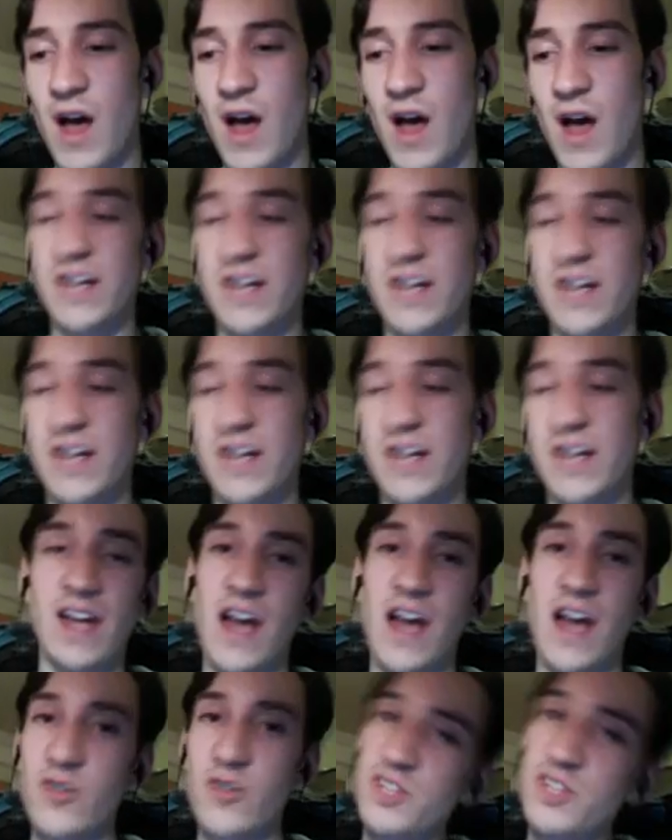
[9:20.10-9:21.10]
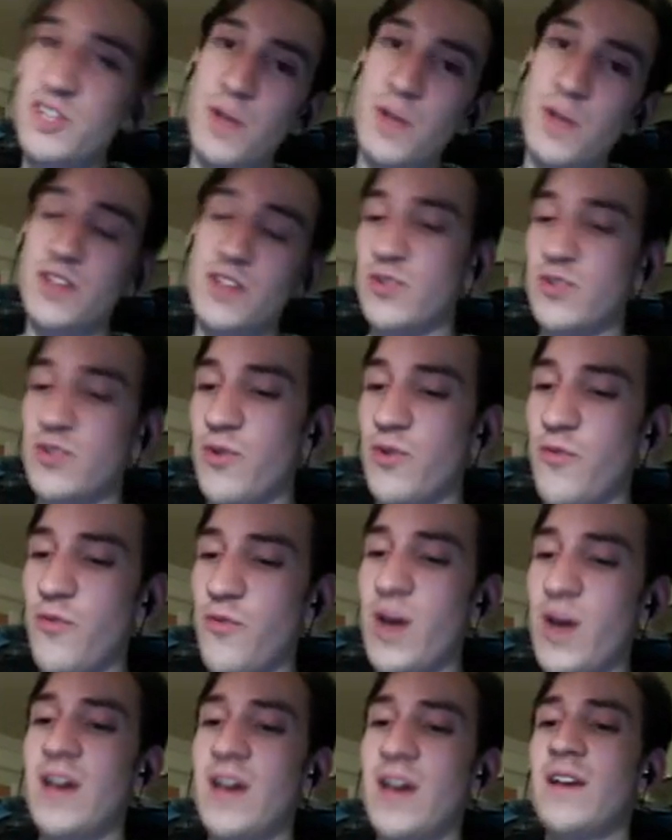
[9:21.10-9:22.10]
Omni in a counterspell sort
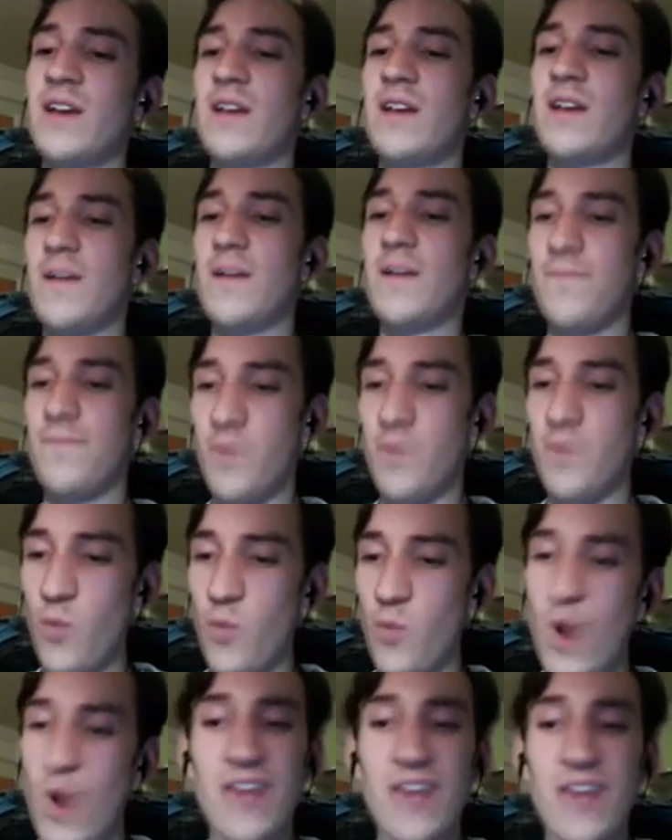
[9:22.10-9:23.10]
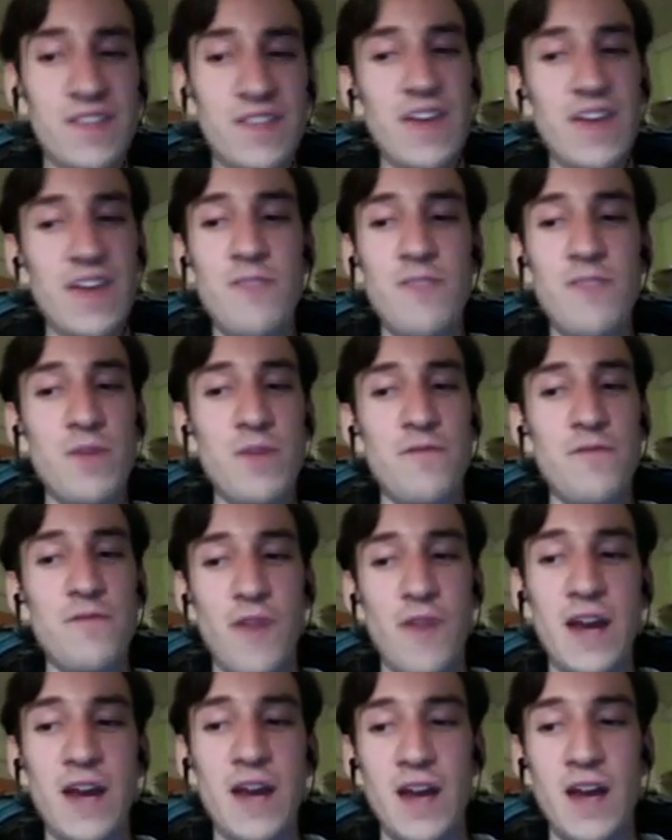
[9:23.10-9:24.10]
of way, the way that they've been
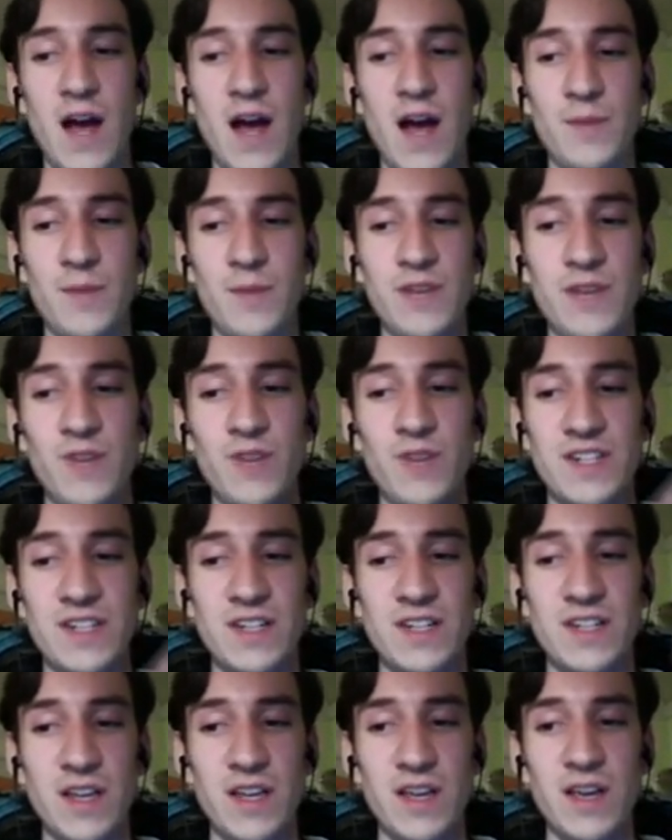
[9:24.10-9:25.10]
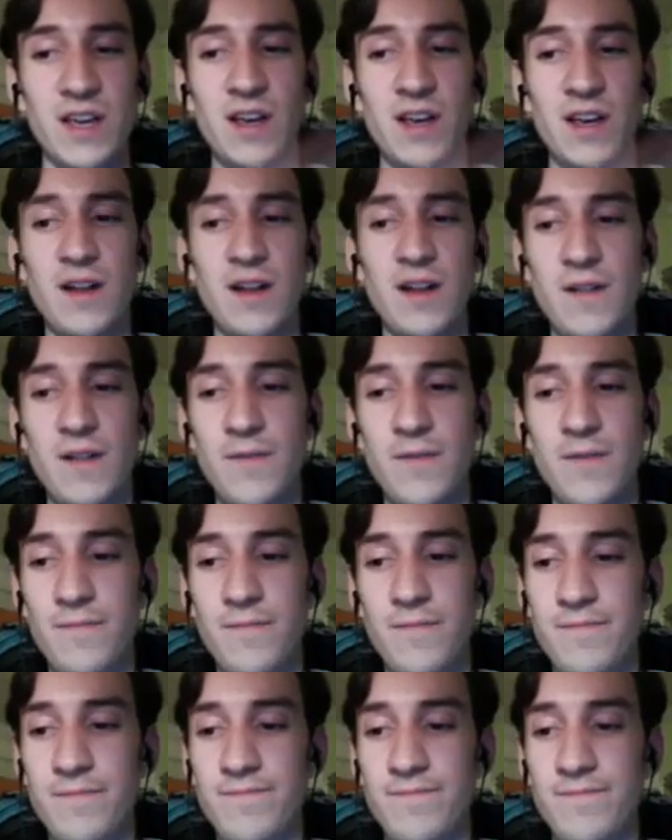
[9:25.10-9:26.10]
fighting Omni recently,
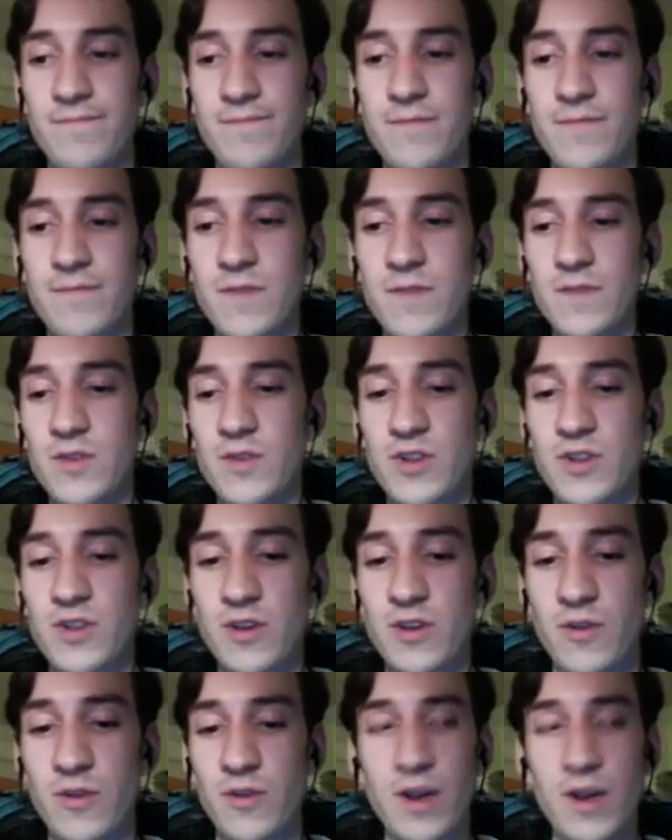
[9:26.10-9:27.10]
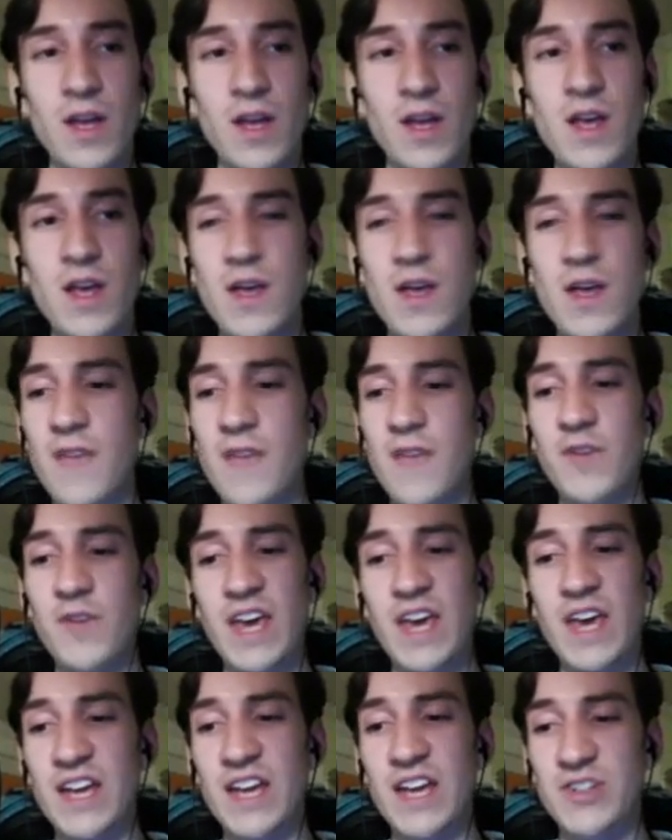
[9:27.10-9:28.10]
you totally agree? If you
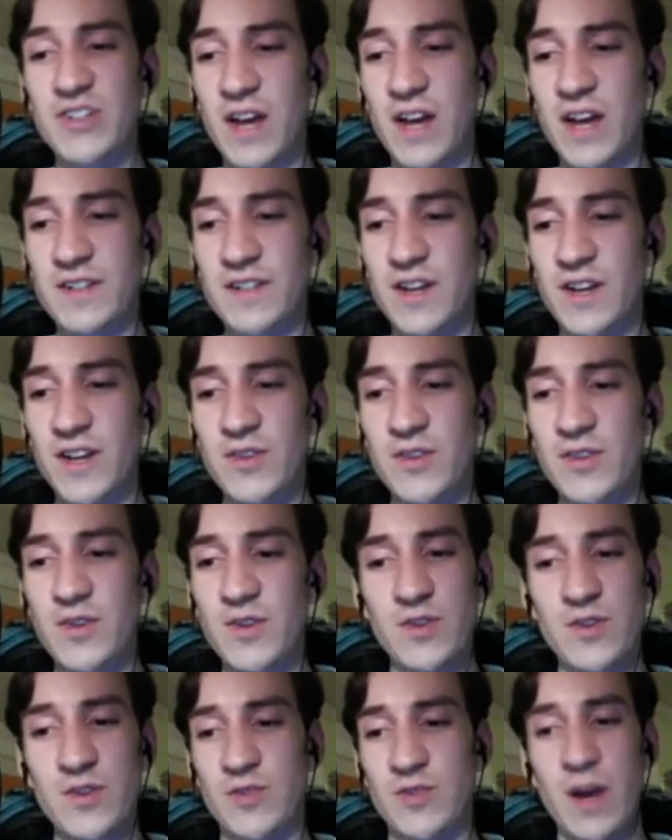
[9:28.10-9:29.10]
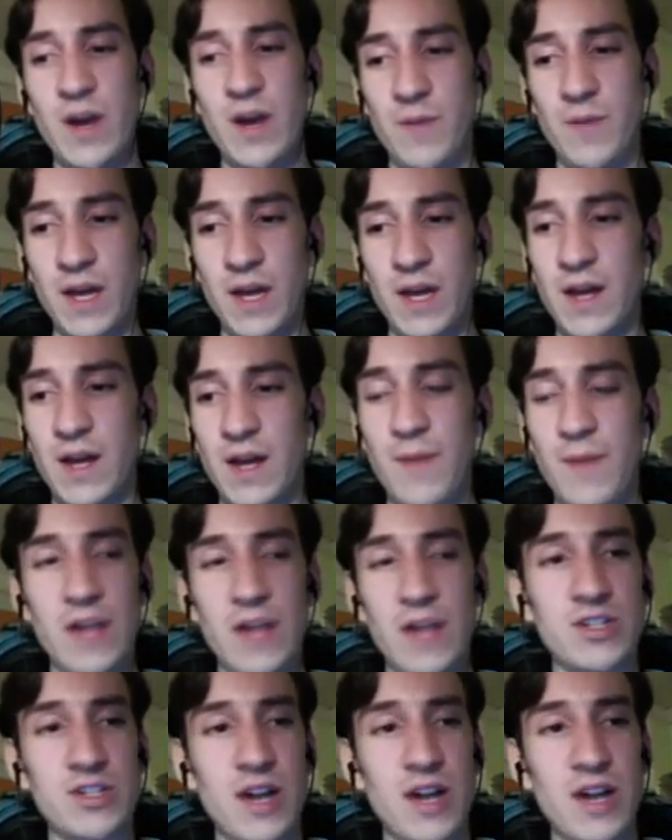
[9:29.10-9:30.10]
can't get your hands on it, though, don't sweat it, man. I'm
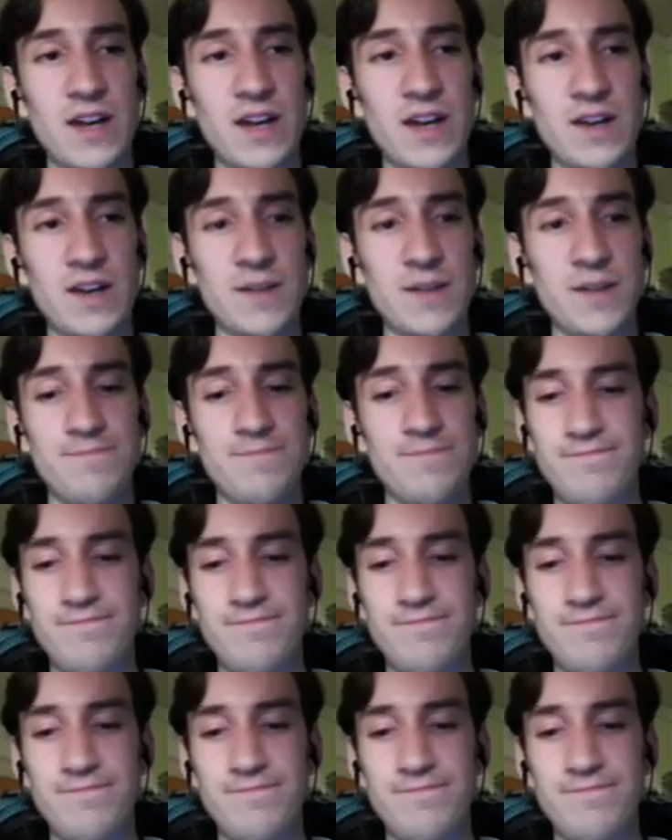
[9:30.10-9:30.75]
not trying to...